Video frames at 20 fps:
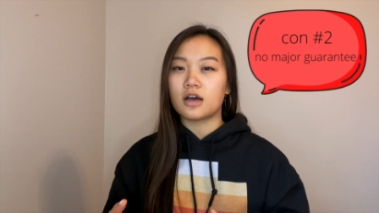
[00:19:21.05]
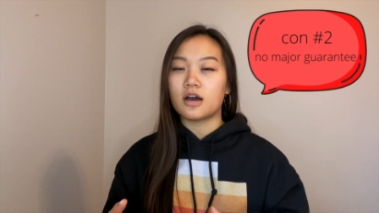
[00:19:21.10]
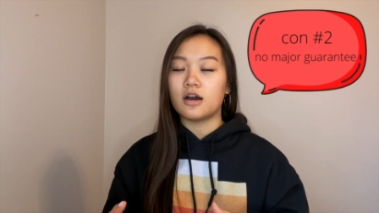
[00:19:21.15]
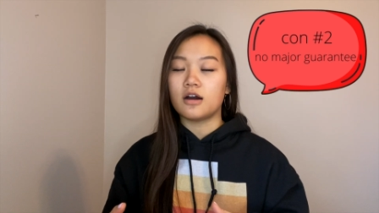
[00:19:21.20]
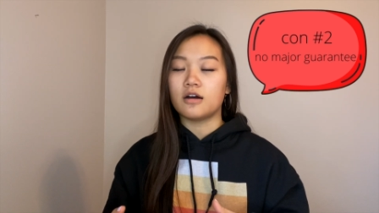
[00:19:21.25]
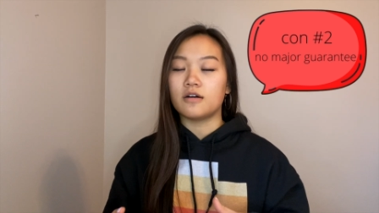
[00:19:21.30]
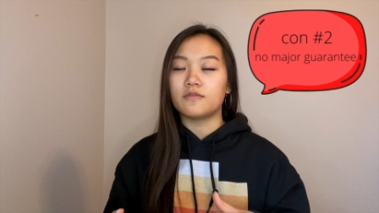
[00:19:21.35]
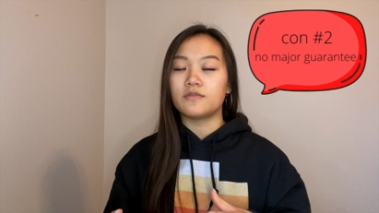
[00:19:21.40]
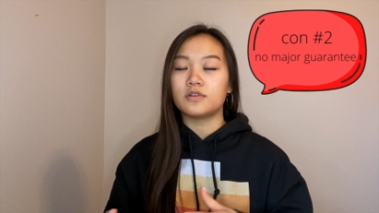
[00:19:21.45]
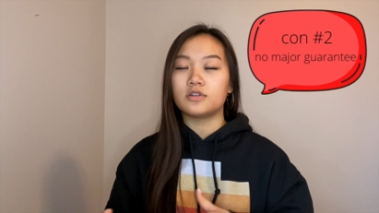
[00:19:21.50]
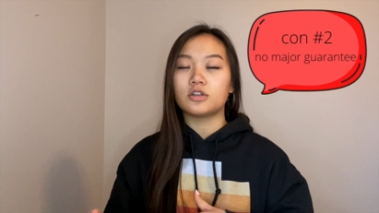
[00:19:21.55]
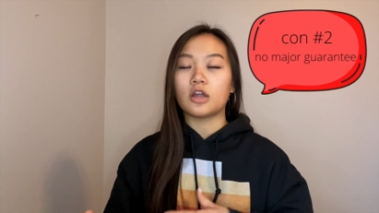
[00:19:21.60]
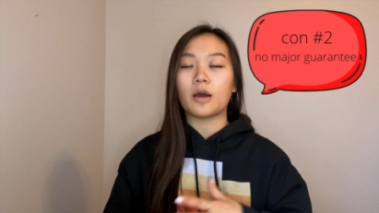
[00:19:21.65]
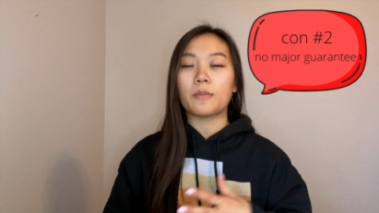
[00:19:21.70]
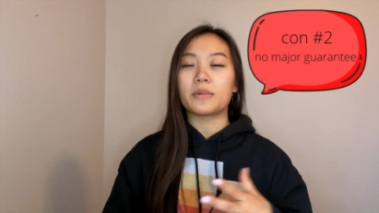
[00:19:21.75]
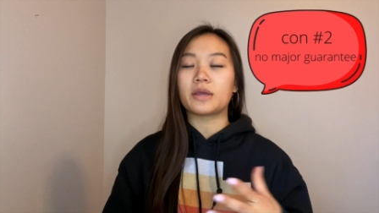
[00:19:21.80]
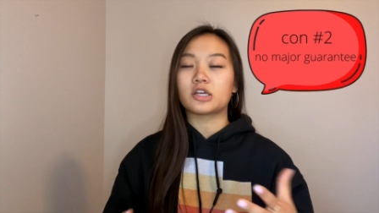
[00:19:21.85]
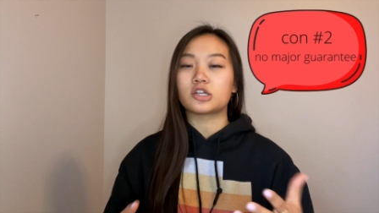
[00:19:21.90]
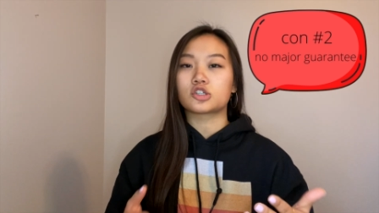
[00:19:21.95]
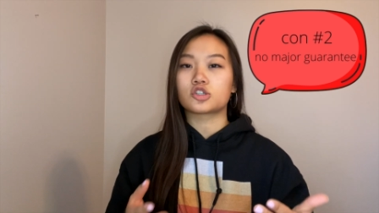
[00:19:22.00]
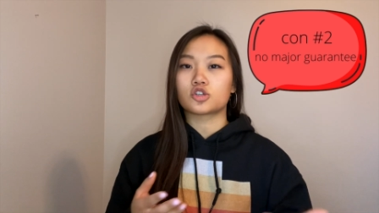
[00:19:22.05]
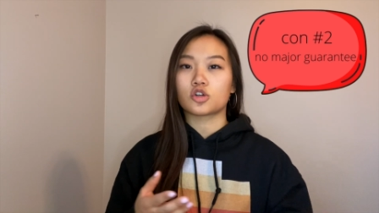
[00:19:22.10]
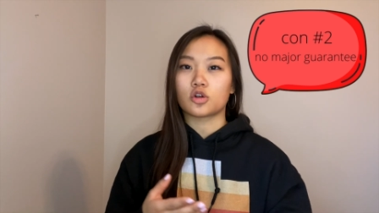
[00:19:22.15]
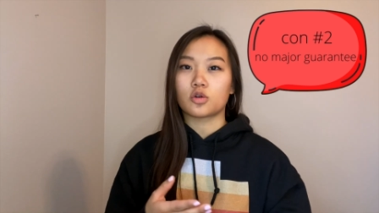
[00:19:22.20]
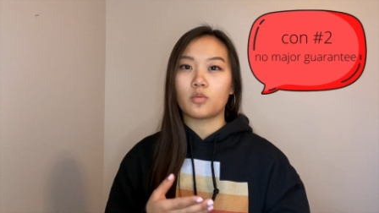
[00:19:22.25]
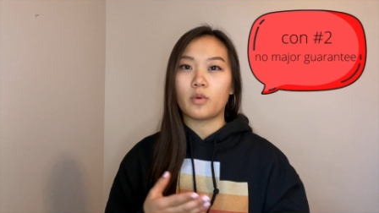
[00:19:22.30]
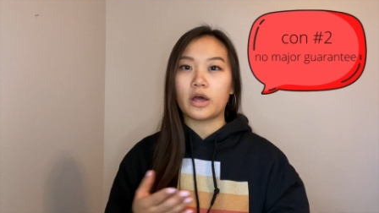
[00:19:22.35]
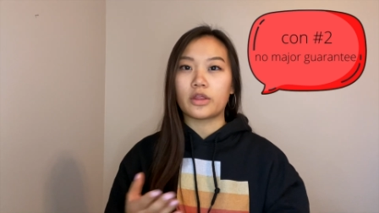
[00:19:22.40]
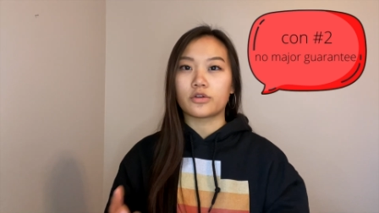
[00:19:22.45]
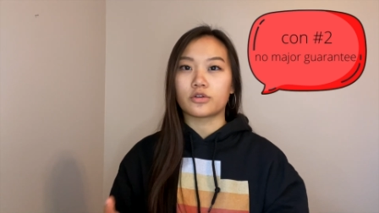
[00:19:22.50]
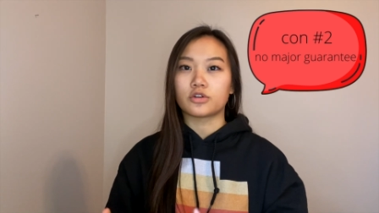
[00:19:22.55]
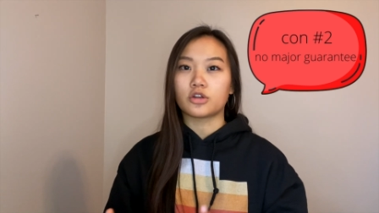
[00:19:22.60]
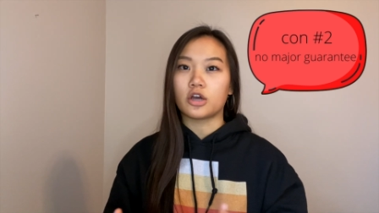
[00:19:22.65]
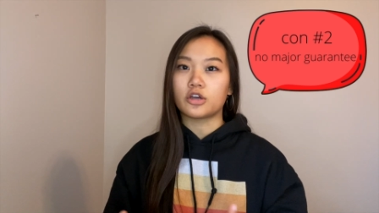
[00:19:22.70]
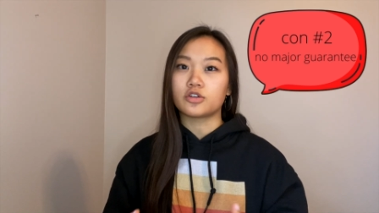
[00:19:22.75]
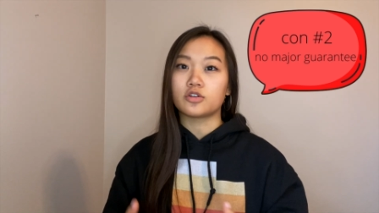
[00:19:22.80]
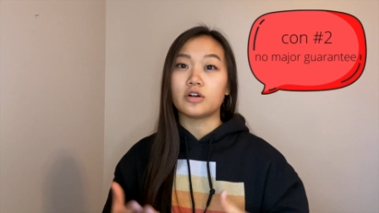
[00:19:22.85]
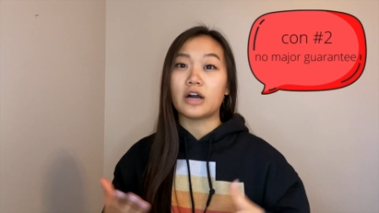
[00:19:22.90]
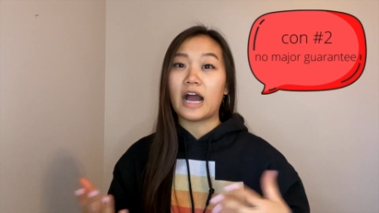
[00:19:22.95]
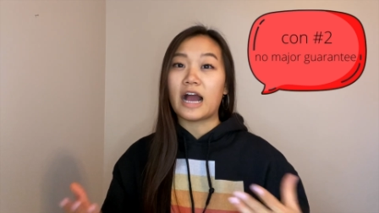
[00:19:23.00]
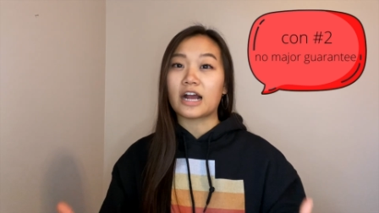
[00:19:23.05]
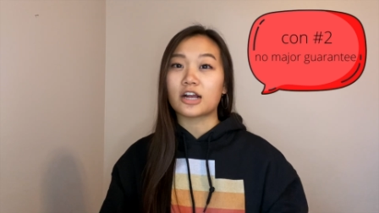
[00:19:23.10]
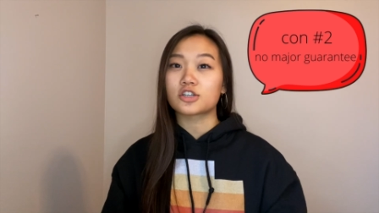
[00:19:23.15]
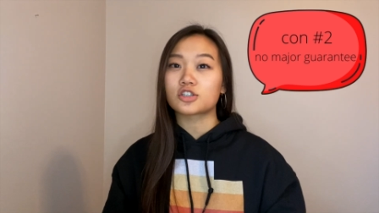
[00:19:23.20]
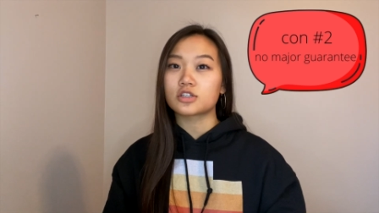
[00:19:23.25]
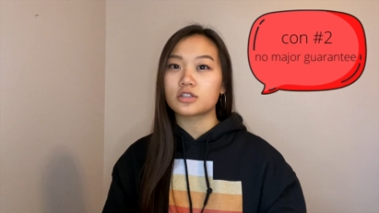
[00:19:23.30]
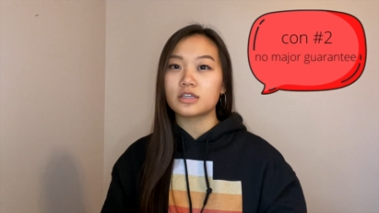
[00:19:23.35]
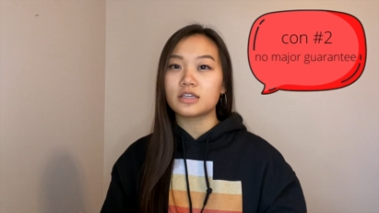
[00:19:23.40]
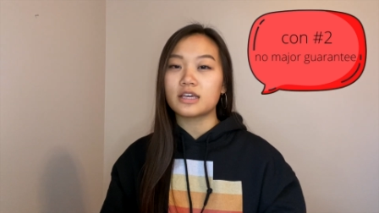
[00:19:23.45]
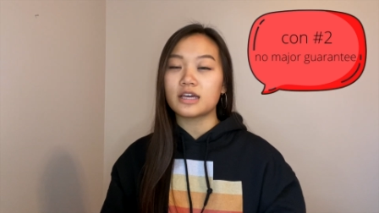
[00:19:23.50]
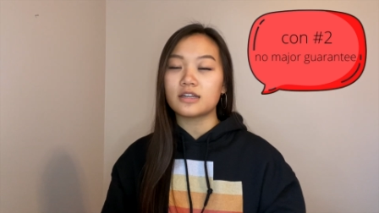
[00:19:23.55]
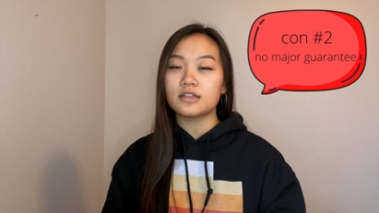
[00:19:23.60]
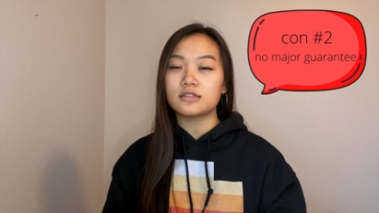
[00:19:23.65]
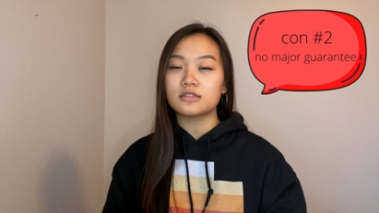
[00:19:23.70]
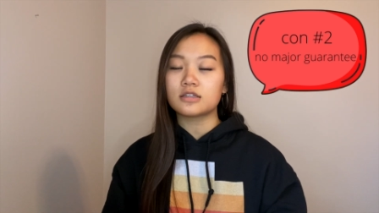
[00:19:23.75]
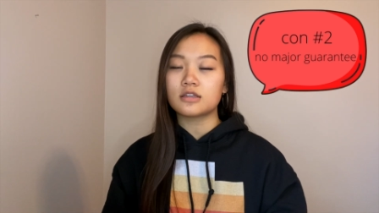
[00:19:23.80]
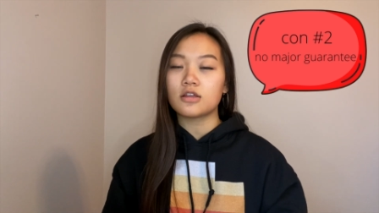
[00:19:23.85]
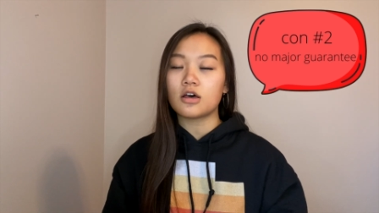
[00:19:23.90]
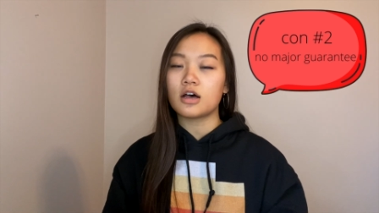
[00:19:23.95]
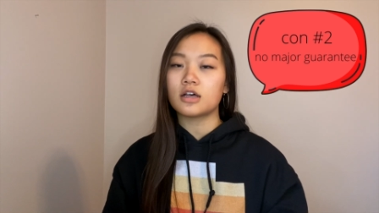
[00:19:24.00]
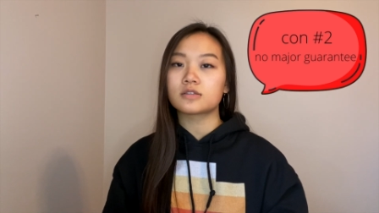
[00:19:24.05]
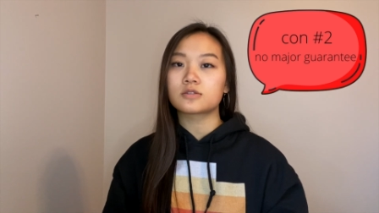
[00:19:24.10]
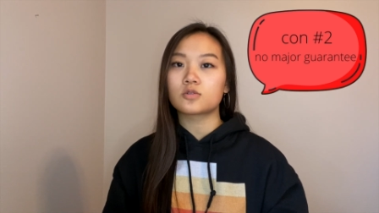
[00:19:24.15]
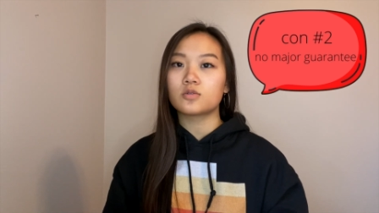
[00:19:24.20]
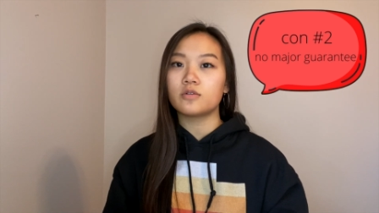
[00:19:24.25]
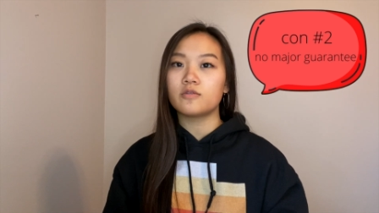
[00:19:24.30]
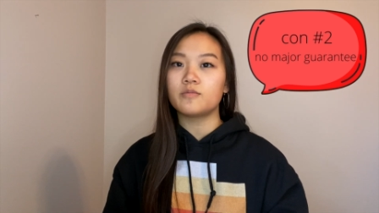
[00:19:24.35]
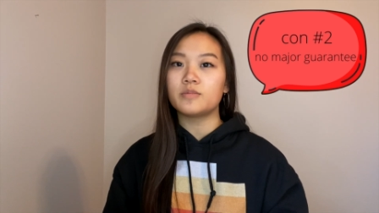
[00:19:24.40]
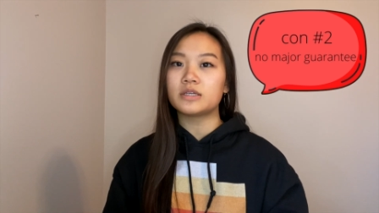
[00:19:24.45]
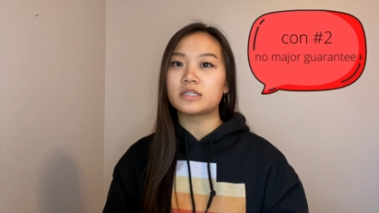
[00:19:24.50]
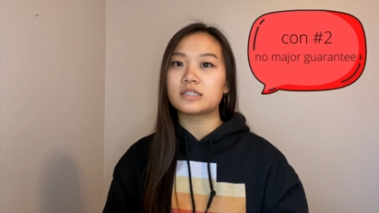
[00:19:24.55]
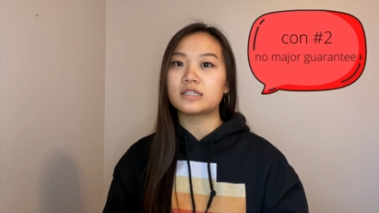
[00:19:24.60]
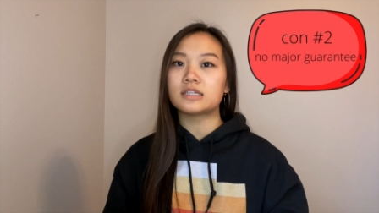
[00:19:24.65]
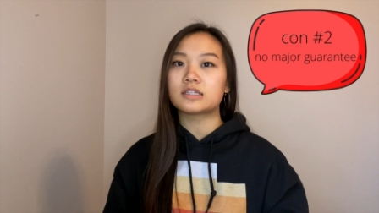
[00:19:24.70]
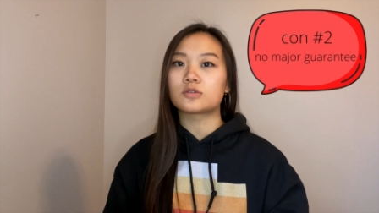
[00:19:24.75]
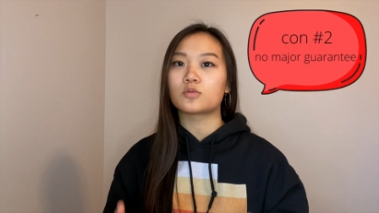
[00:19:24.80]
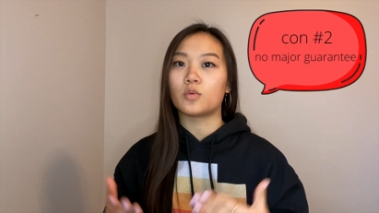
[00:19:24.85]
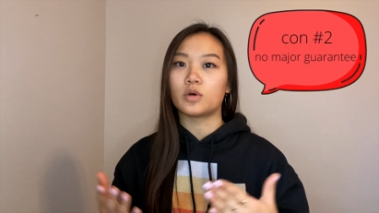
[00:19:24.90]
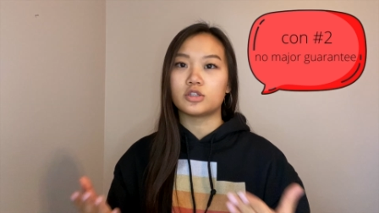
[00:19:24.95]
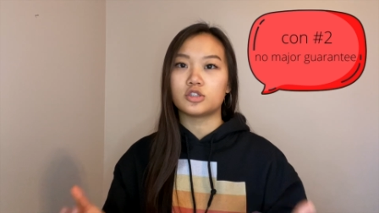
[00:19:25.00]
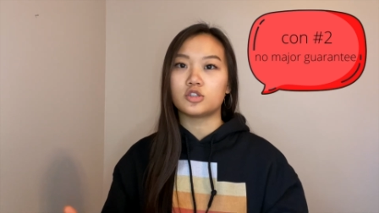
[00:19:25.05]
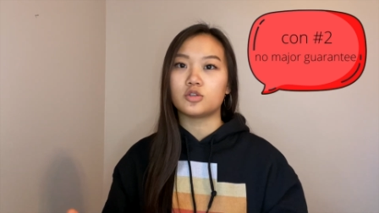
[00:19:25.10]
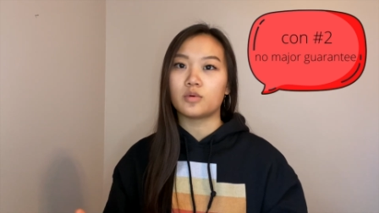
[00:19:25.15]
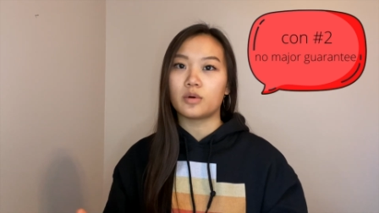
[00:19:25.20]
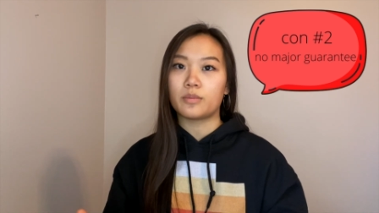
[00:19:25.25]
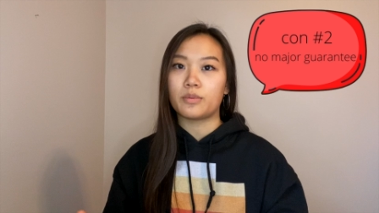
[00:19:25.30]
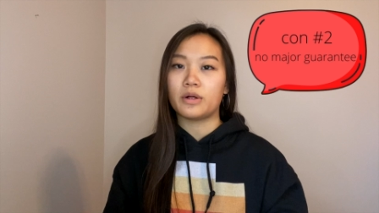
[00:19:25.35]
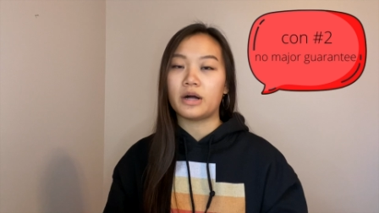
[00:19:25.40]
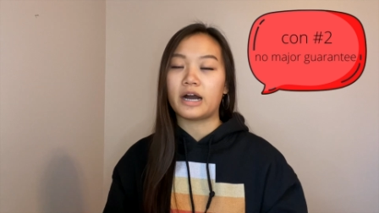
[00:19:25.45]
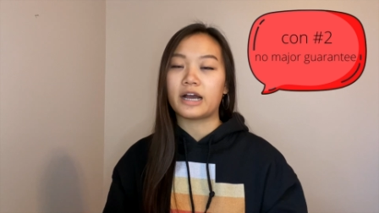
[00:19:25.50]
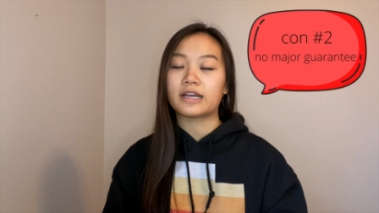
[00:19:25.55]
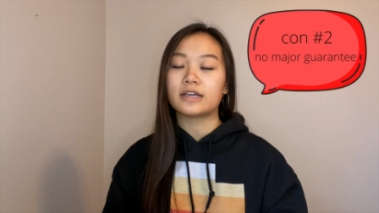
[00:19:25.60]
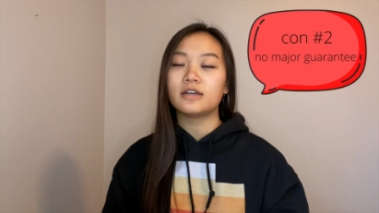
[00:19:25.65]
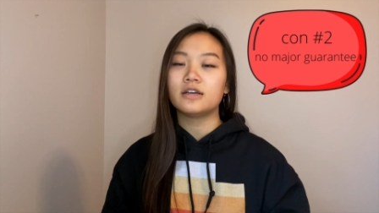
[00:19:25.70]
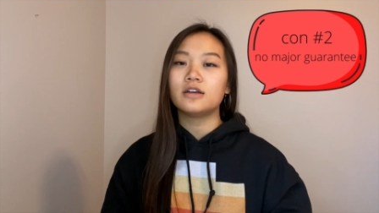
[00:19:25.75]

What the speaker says: of not being sure whether or not you'll actually get into the Haas School of Business once you apply.